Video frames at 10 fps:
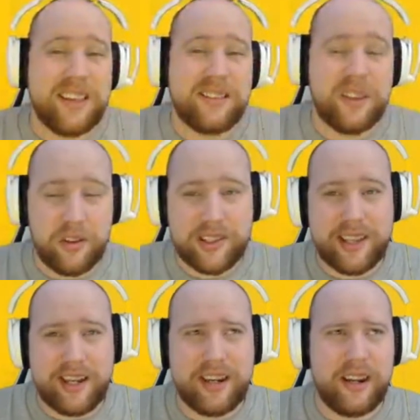so
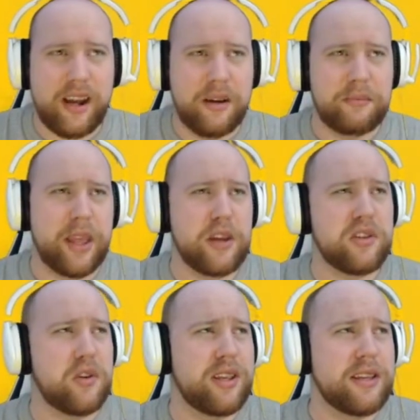excited. Um, they
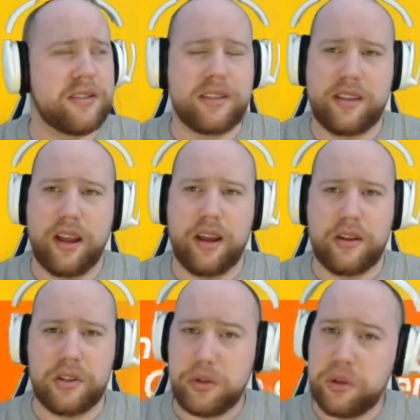also announced uh,
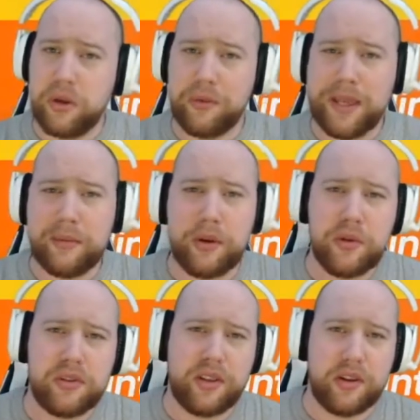two new
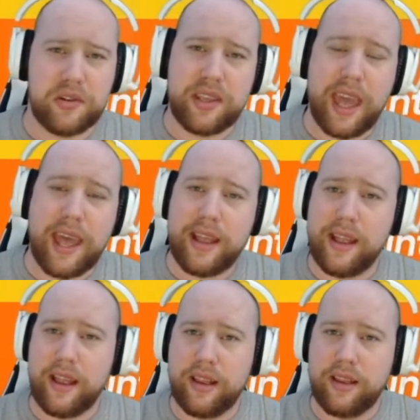amiibos. There's Cat,
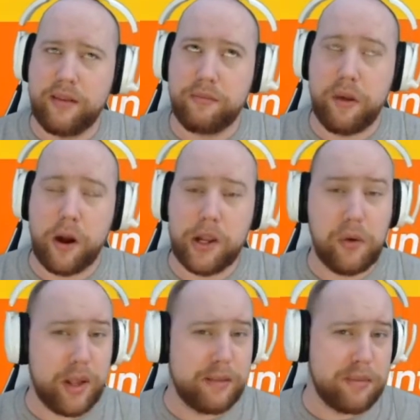
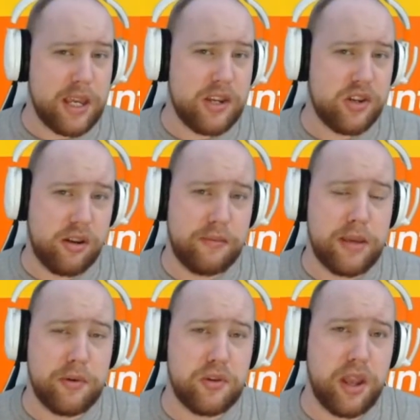Mario, and Peach
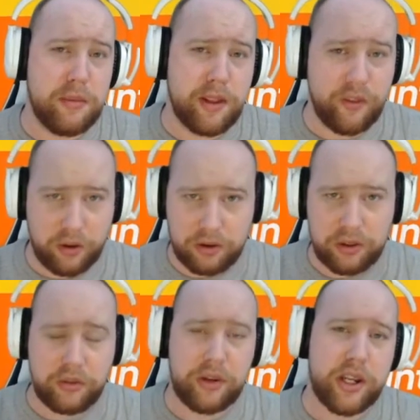amiibos coming for
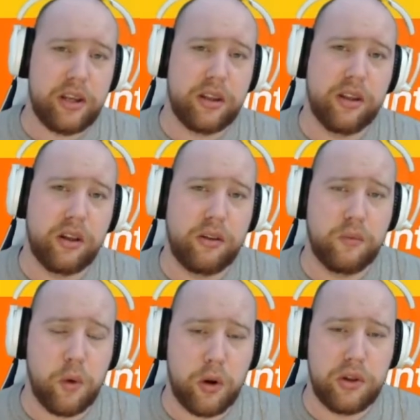3D
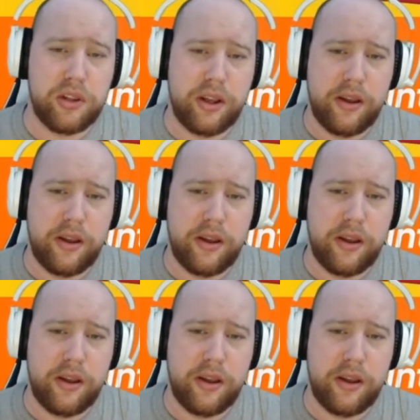World.